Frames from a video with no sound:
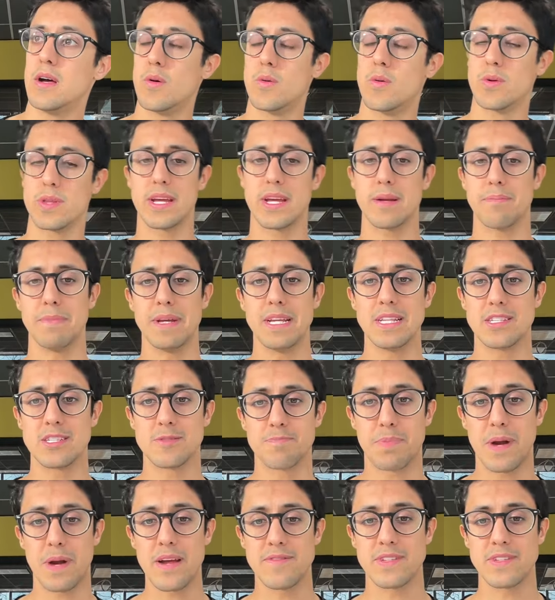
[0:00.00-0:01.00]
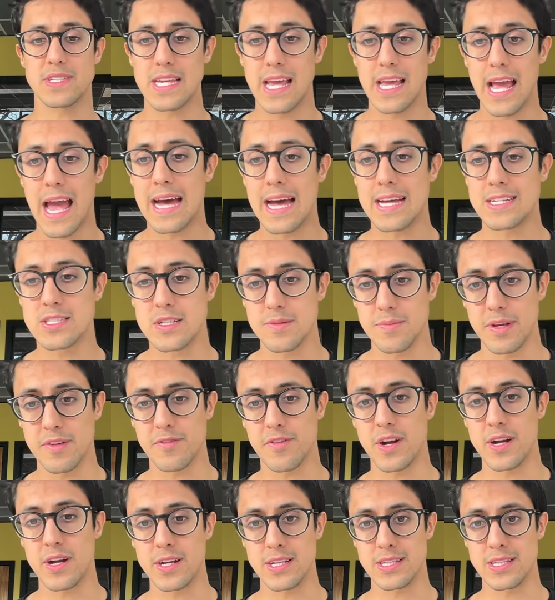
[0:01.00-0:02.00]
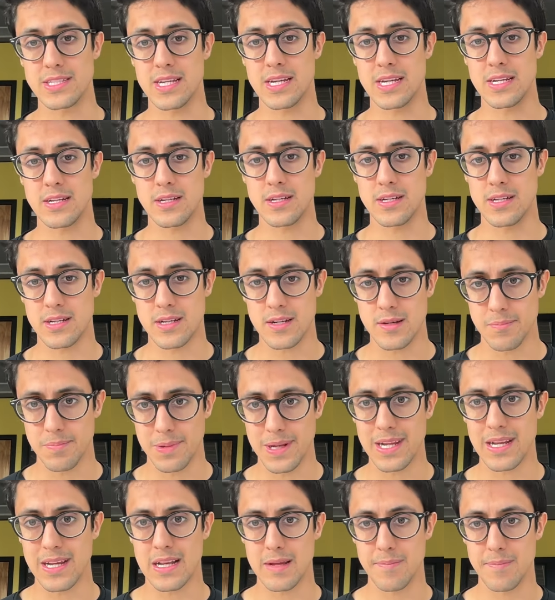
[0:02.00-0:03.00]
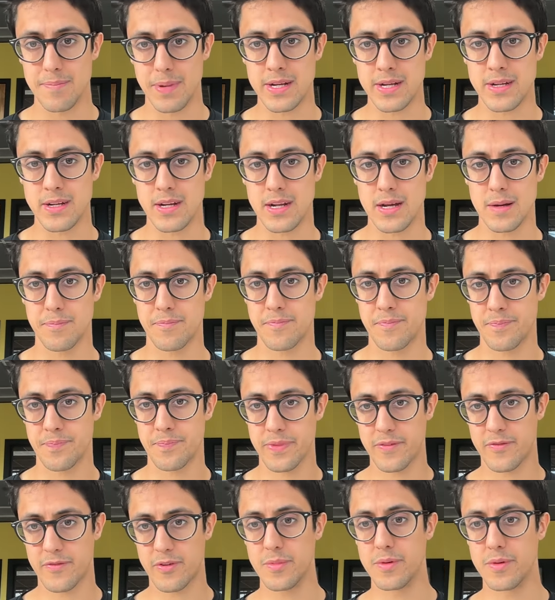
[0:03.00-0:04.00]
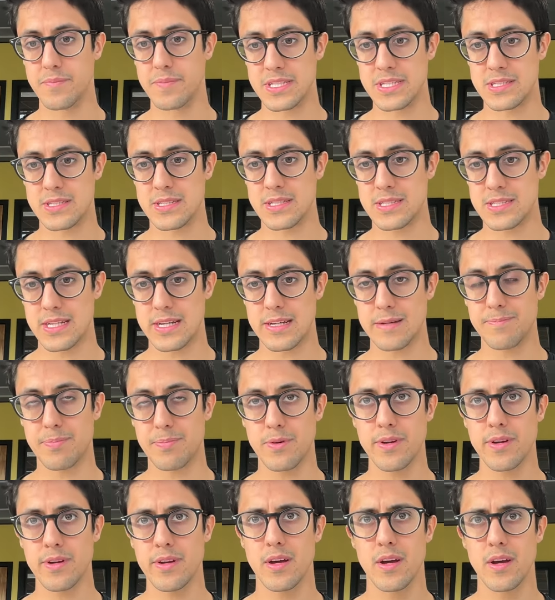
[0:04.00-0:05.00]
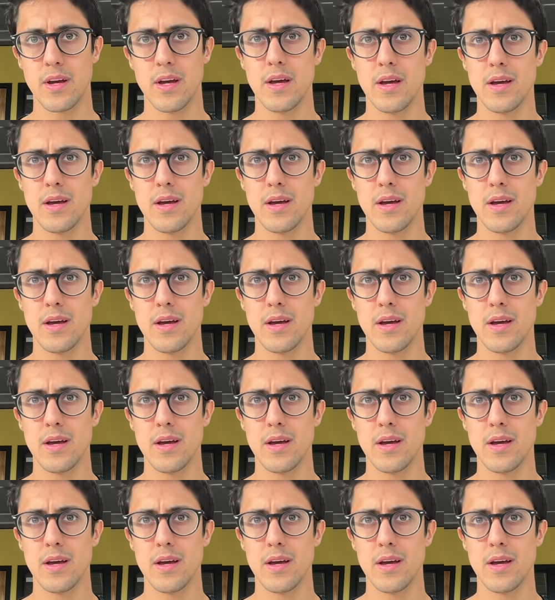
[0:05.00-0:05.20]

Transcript: What that means is privacy has to be front and center and completely buttoned up from a business standpoint